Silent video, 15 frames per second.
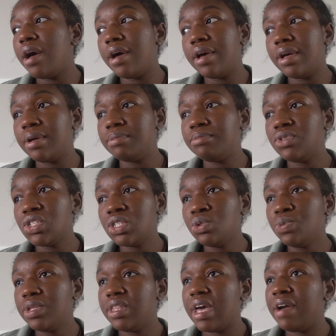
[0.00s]
um, just
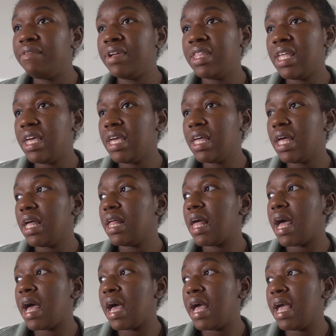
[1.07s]
with everything.
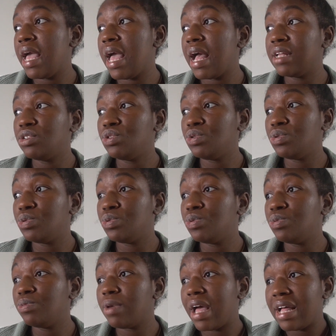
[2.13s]
I had
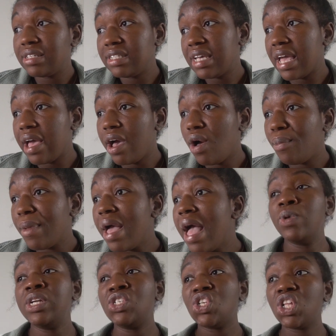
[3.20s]
to I had to get help,
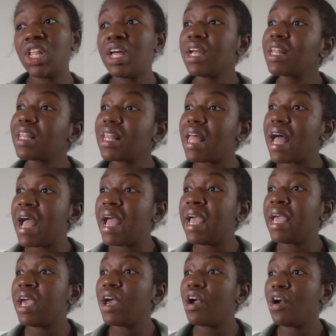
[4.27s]
which looked
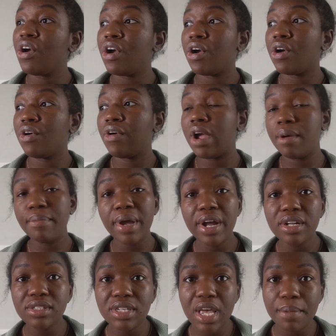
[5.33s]
like her
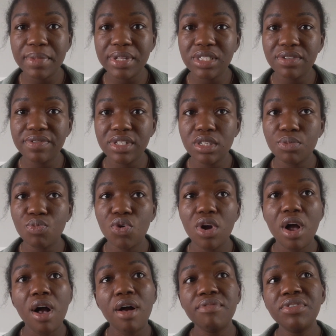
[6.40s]
grandparents coming to visit more
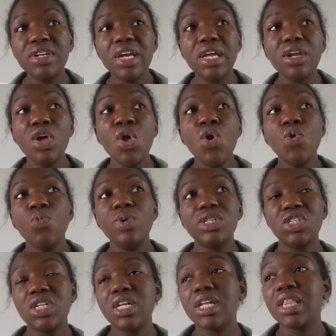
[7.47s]
often,
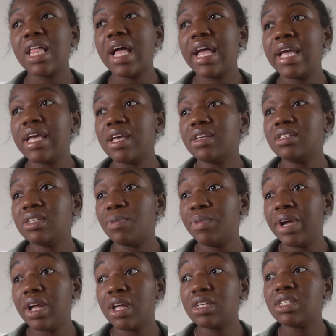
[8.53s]
which looked like
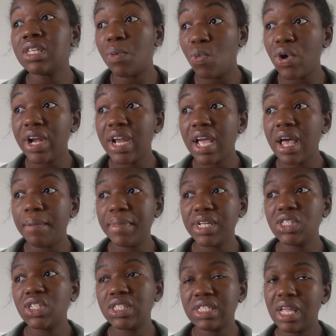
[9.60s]
someone someone coming
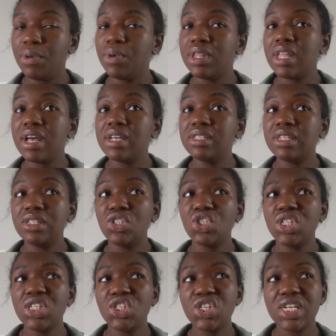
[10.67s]
to stay with us and
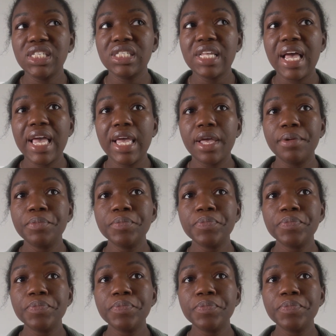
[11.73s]
to just like